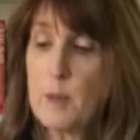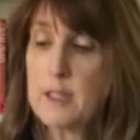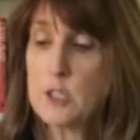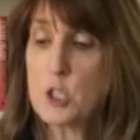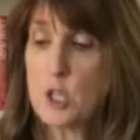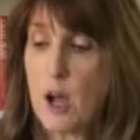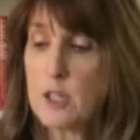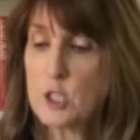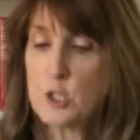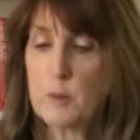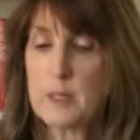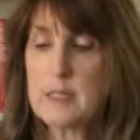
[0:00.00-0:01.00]
and
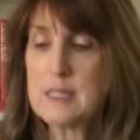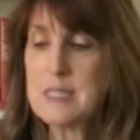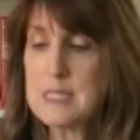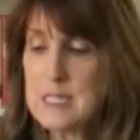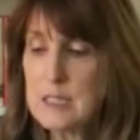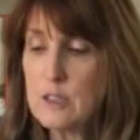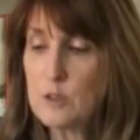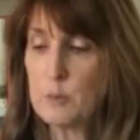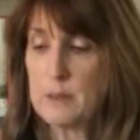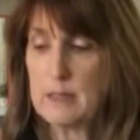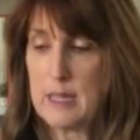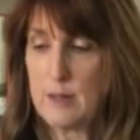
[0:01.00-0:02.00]
Joshua still
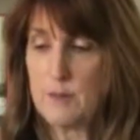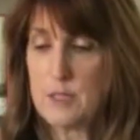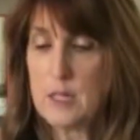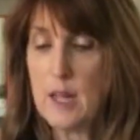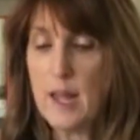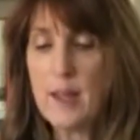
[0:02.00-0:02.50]
believed